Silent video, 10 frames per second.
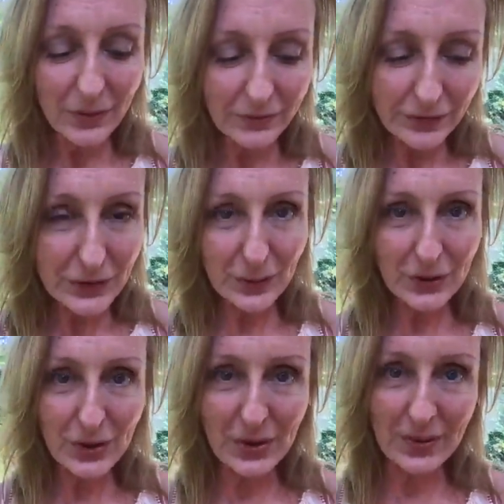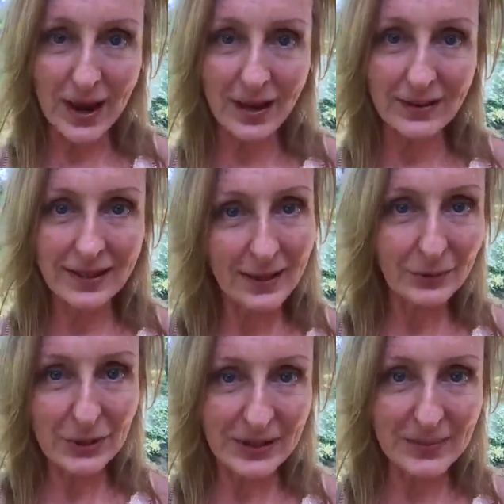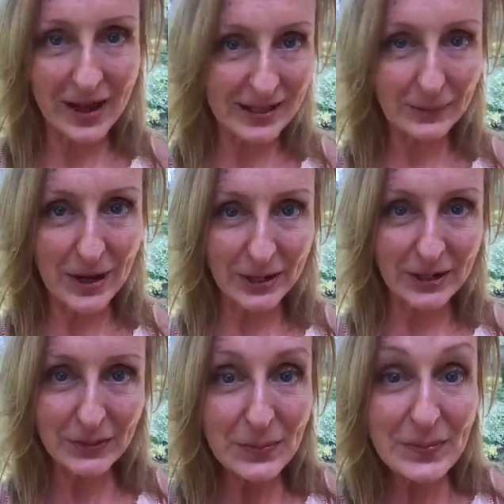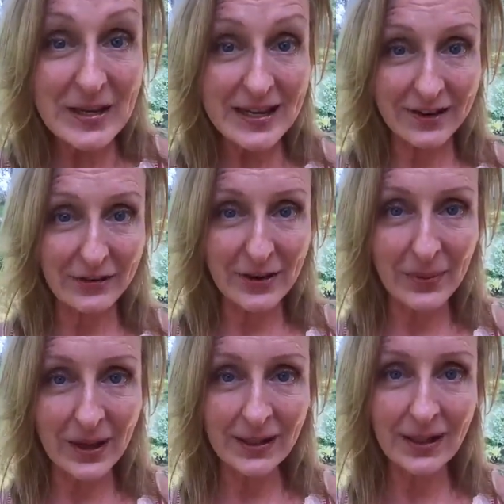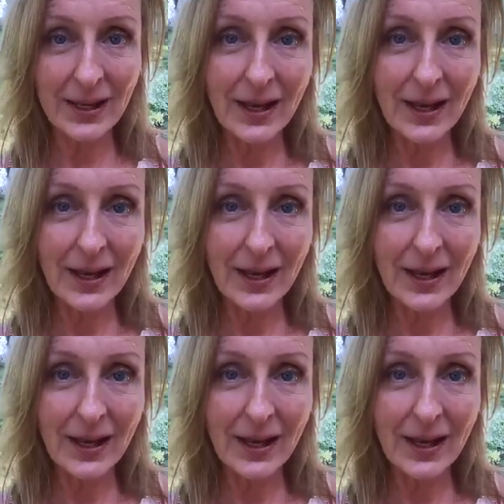First, we'll go around and we'll do some icebreakers. We'll meet everyone.